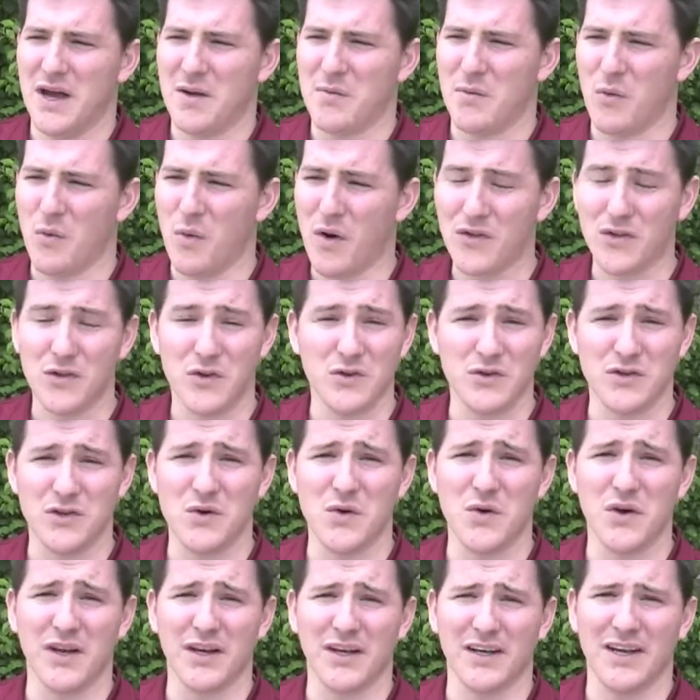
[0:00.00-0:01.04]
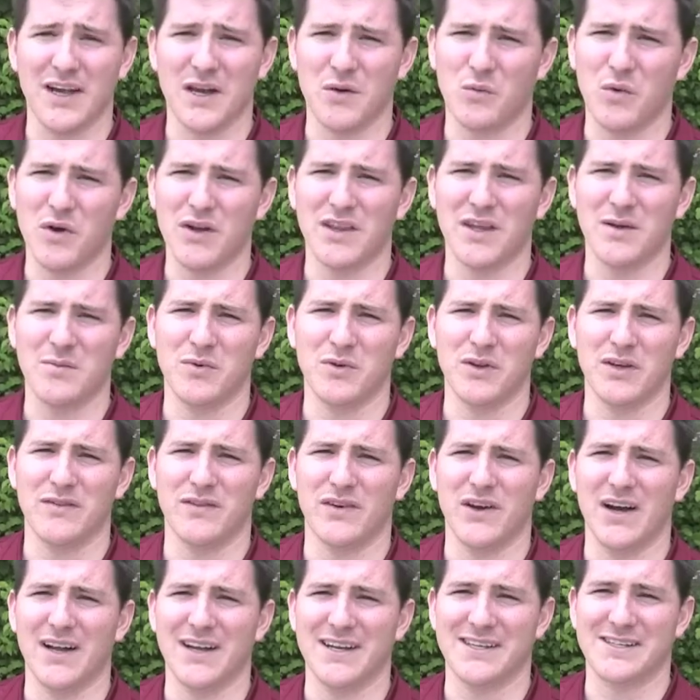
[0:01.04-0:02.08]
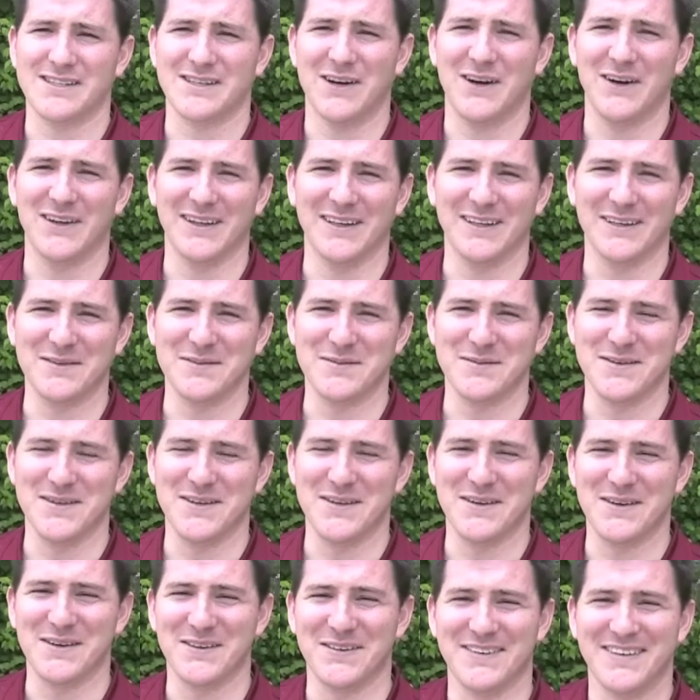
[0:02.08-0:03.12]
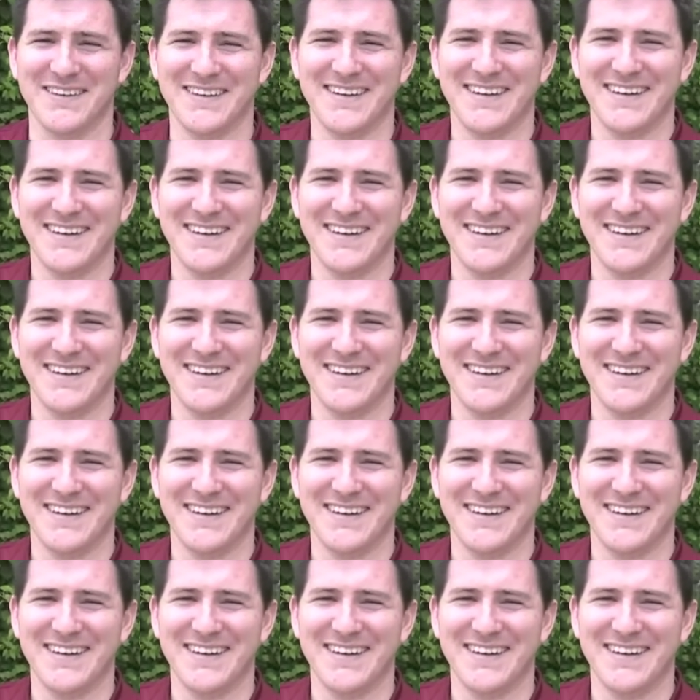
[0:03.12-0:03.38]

what they're doing and what they believe God is calling them to do.